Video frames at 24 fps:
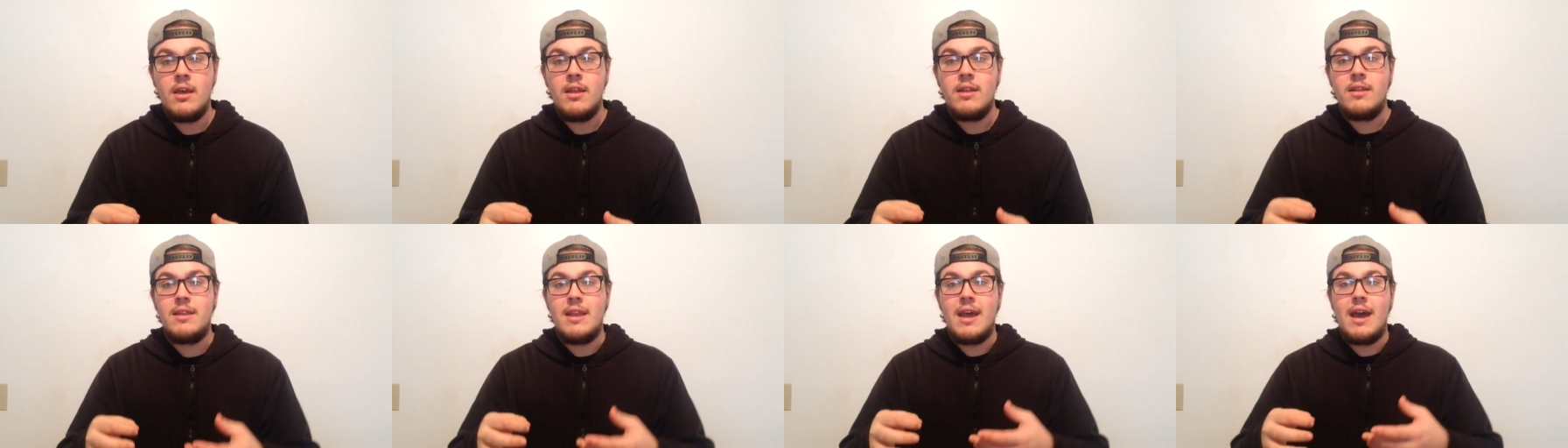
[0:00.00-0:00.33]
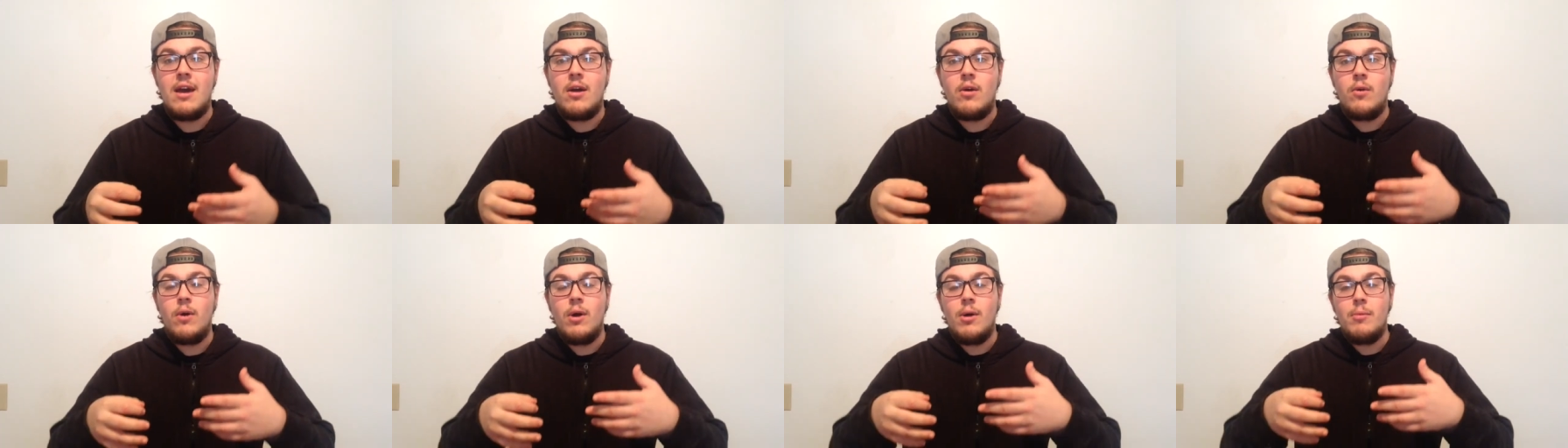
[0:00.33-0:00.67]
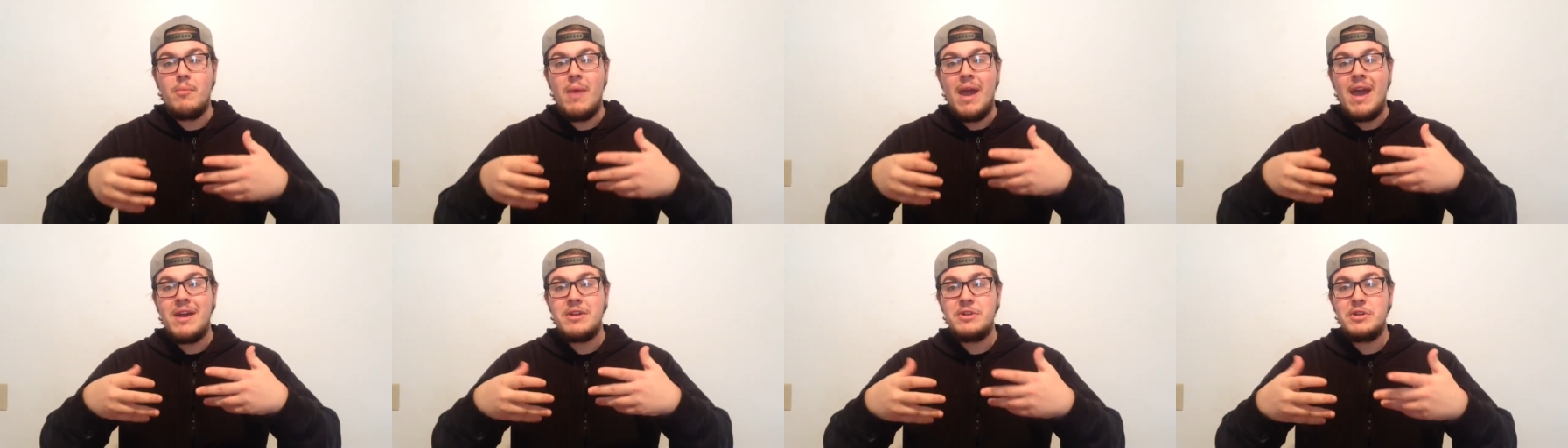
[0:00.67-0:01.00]
Now
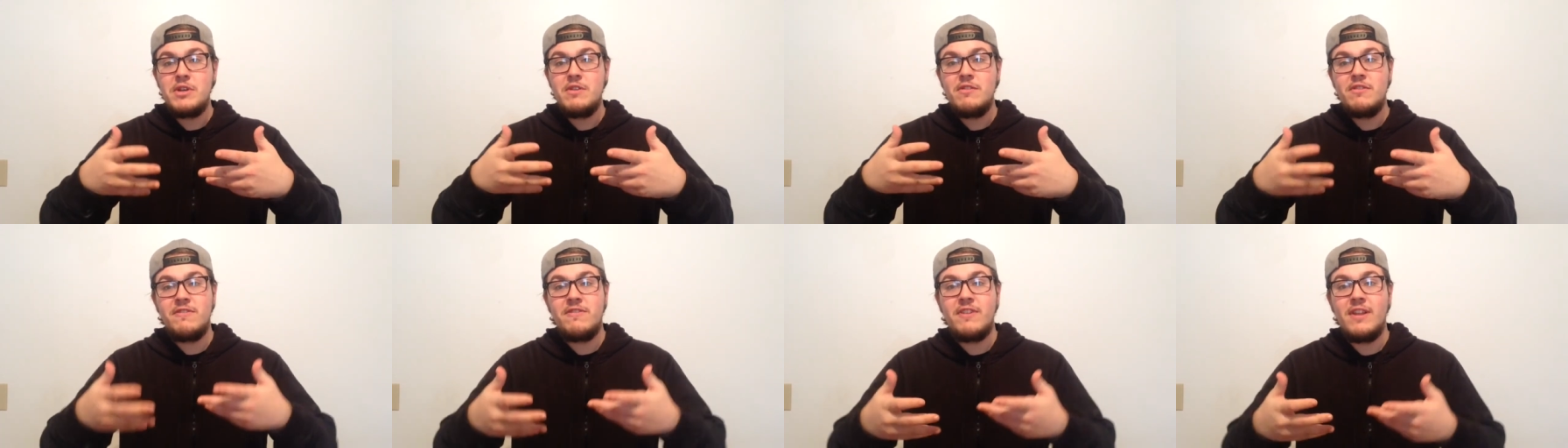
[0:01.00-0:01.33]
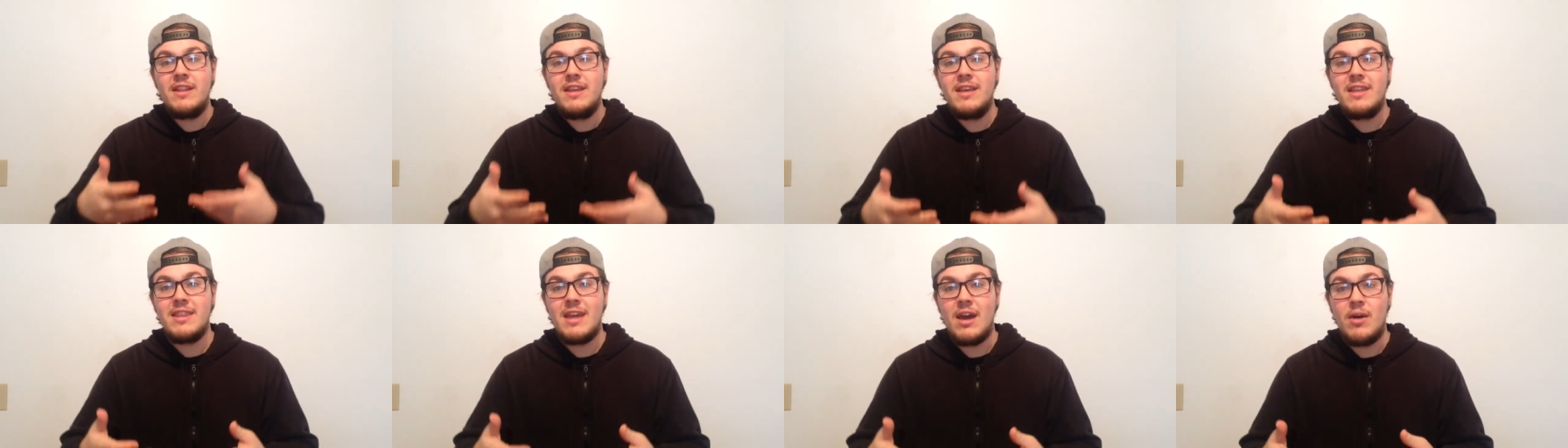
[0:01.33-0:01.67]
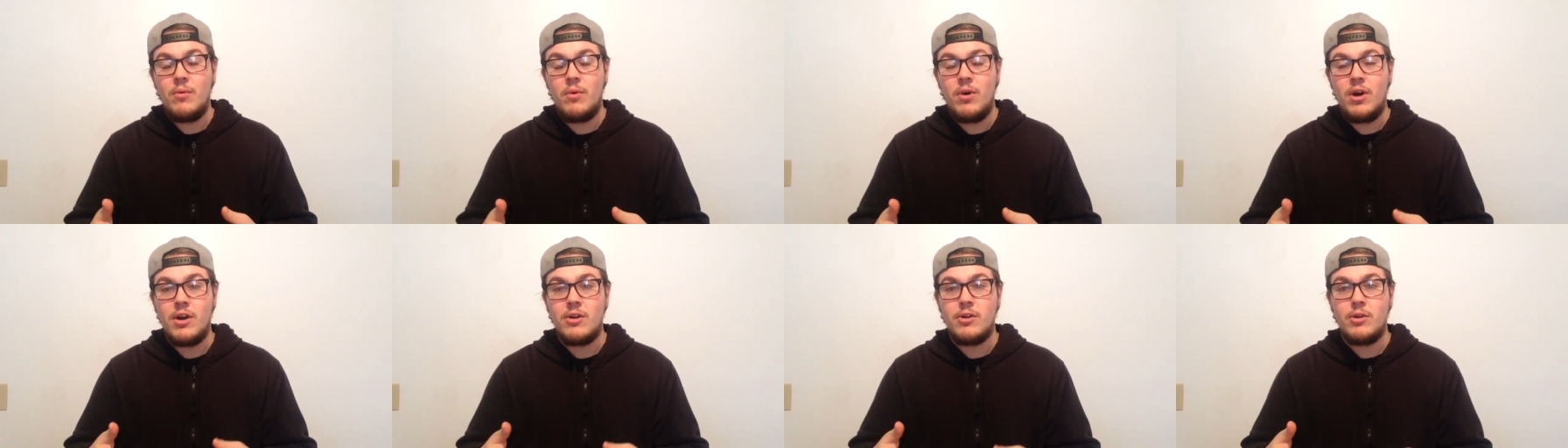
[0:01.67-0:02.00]
imagine filling
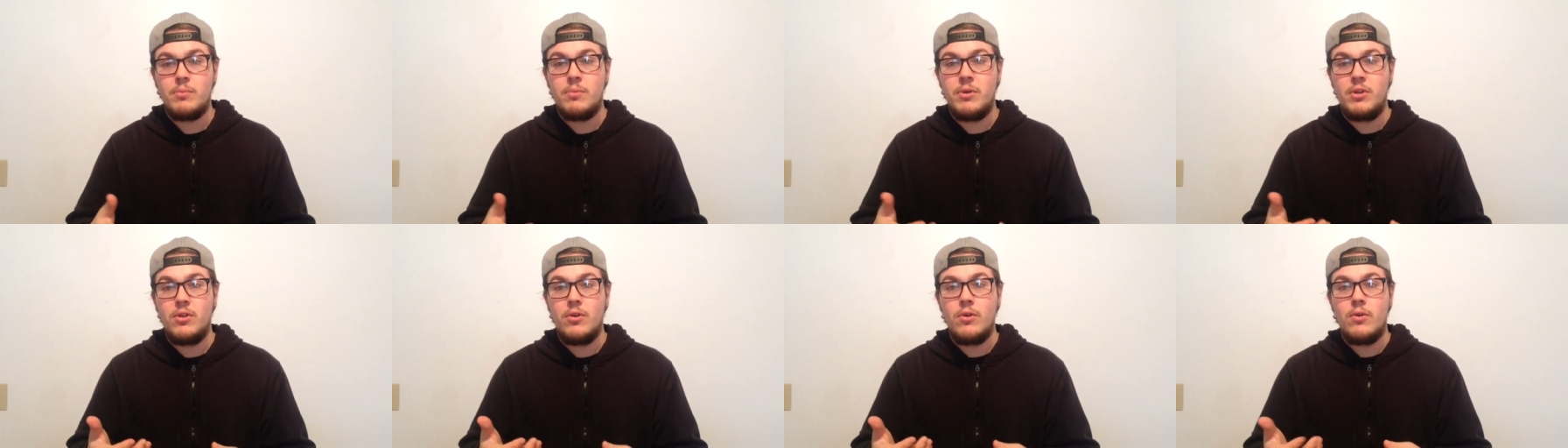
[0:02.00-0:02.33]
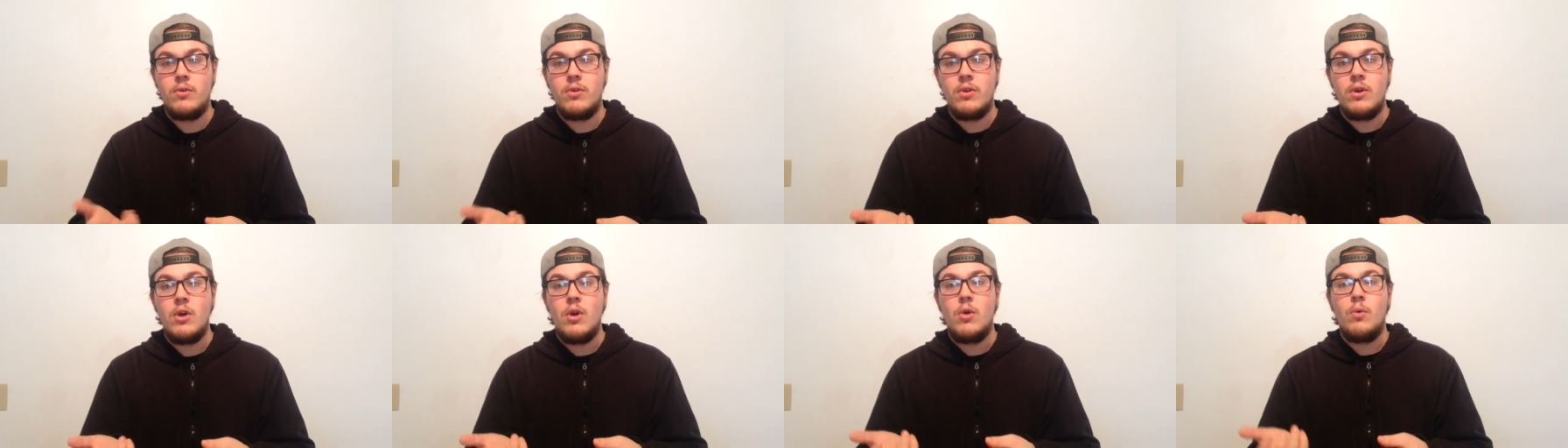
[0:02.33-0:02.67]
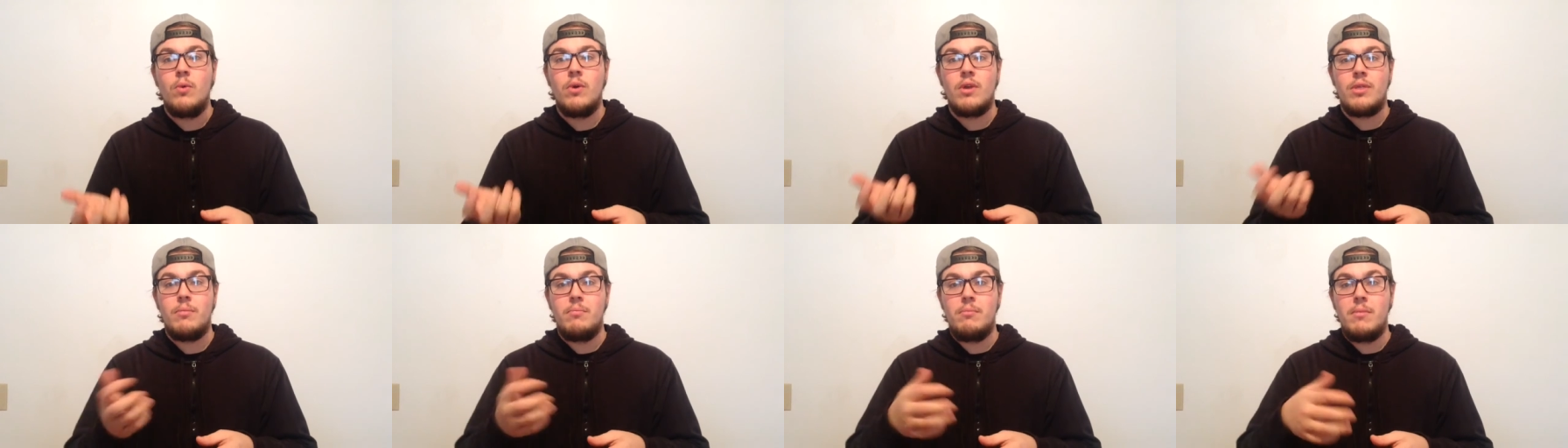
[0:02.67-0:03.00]
that water balloon
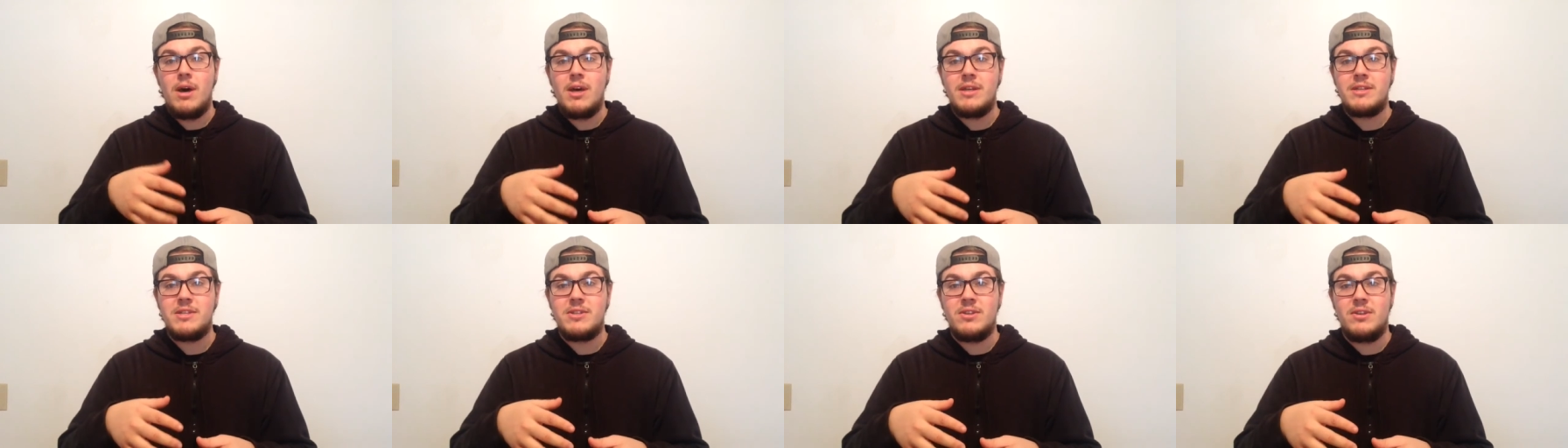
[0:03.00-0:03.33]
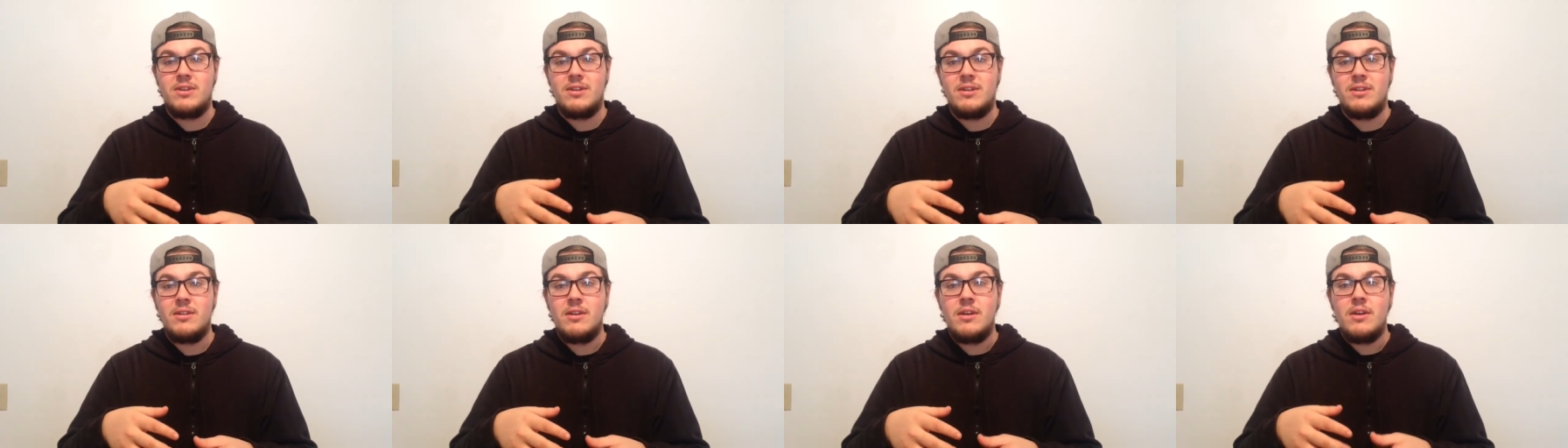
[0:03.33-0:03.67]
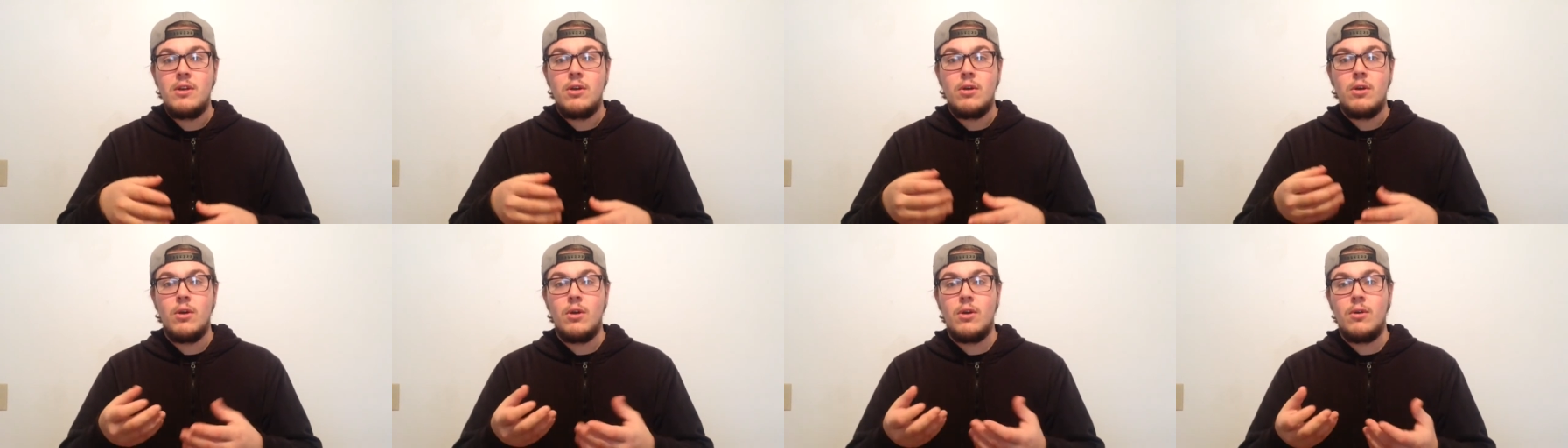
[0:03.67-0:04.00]
with muscle
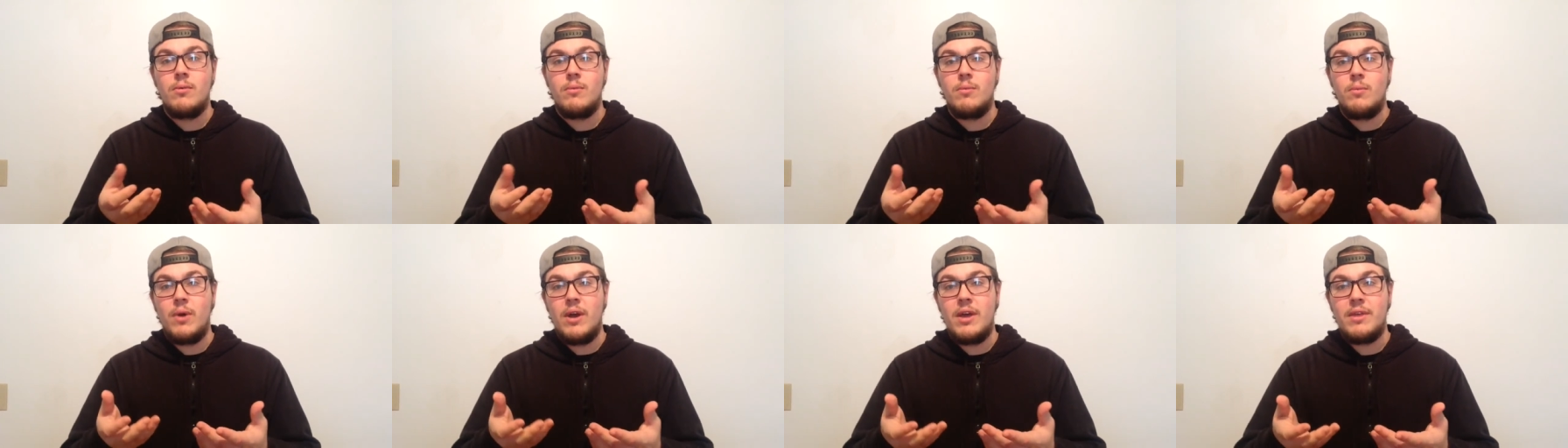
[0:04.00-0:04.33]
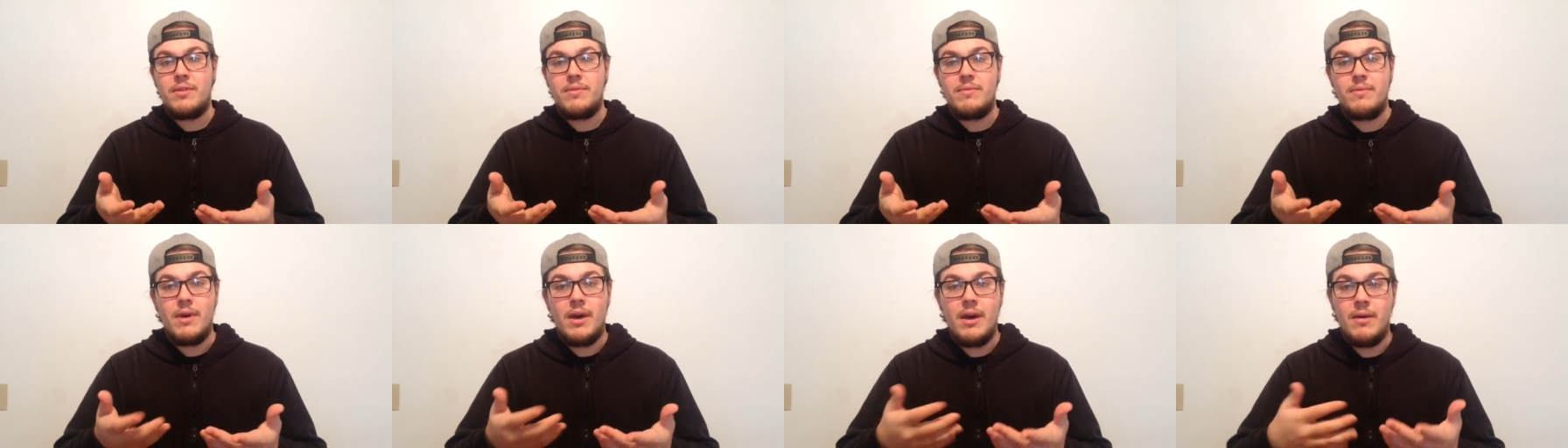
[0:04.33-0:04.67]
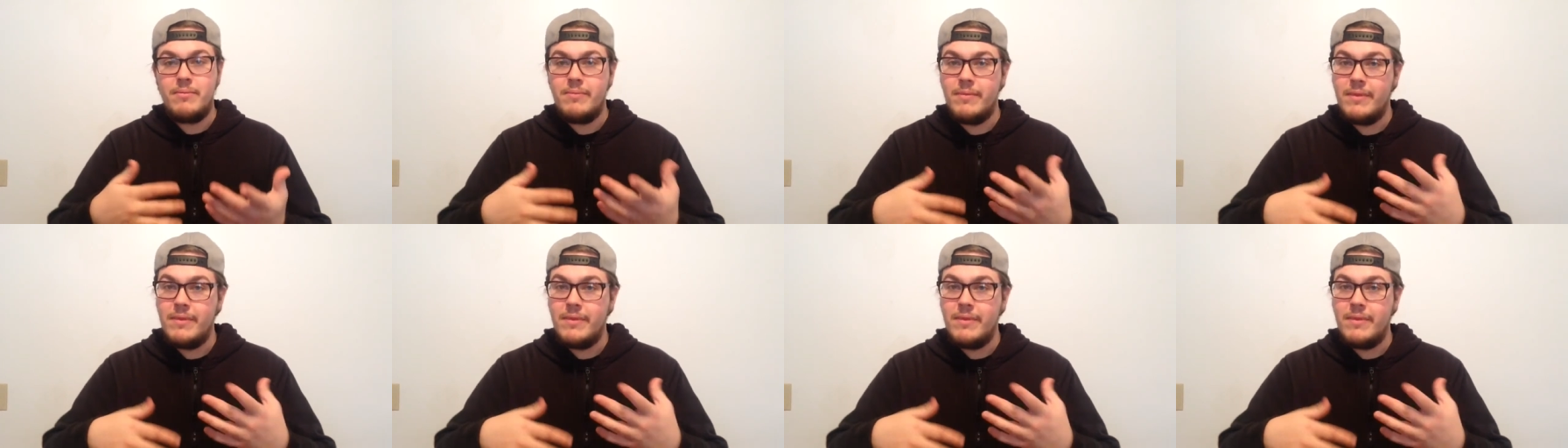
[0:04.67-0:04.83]
or with,